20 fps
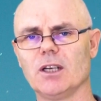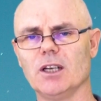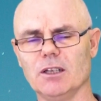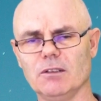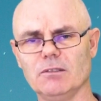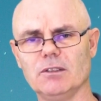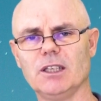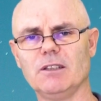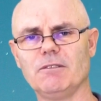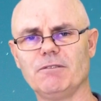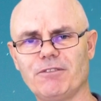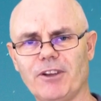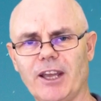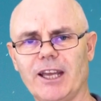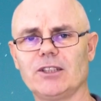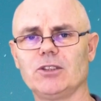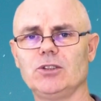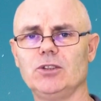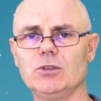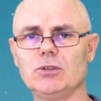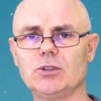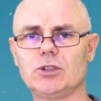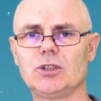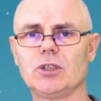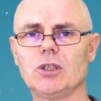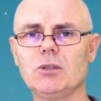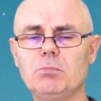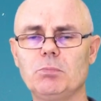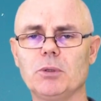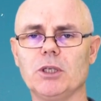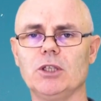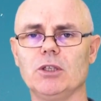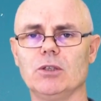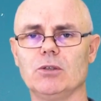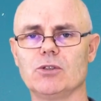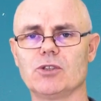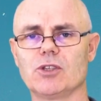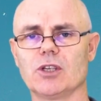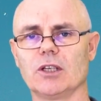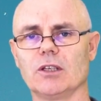And in fact, you should be
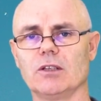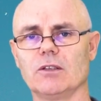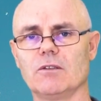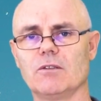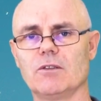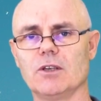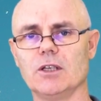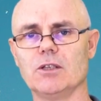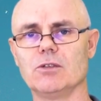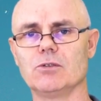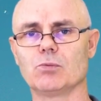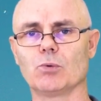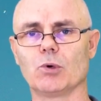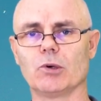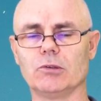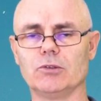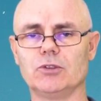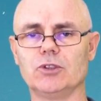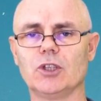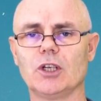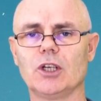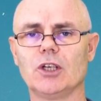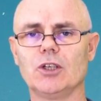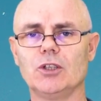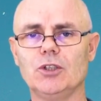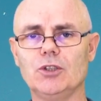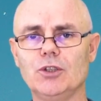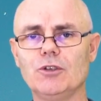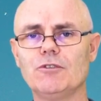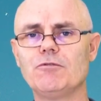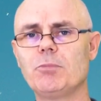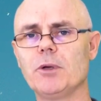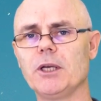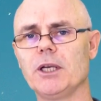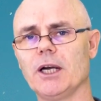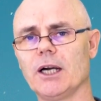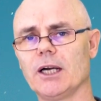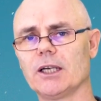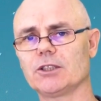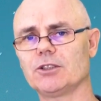using these words. You've
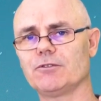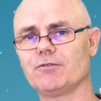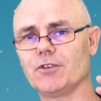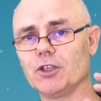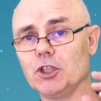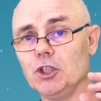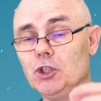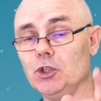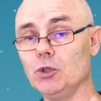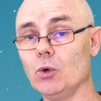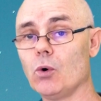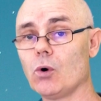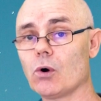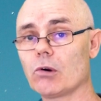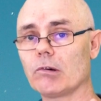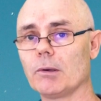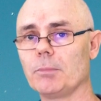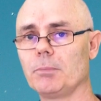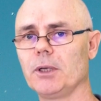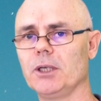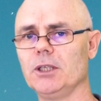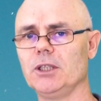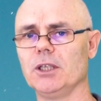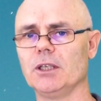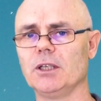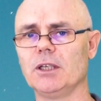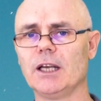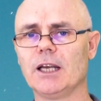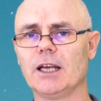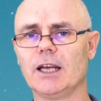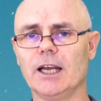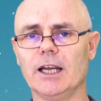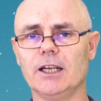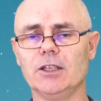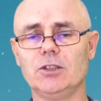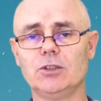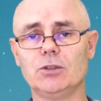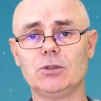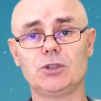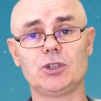been asked for your opinion,
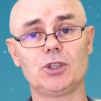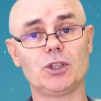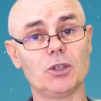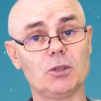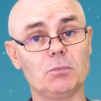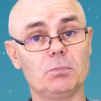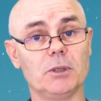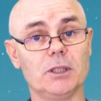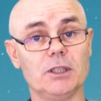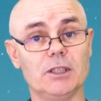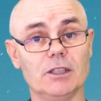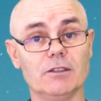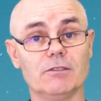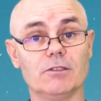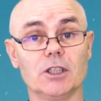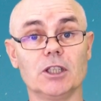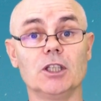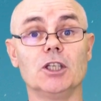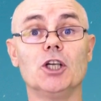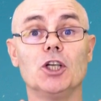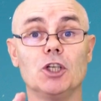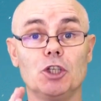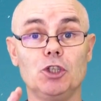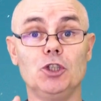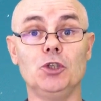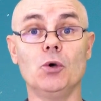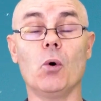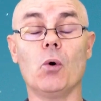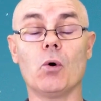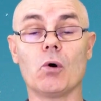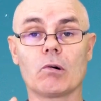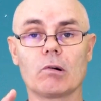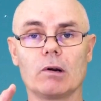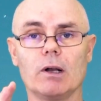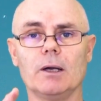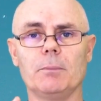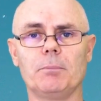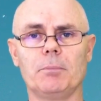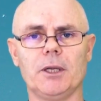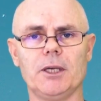and you should be giving
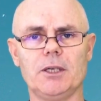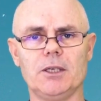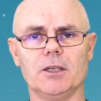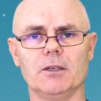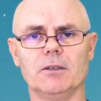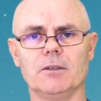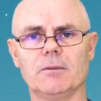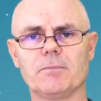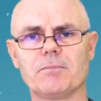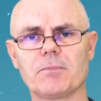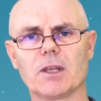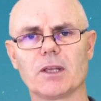your opinion.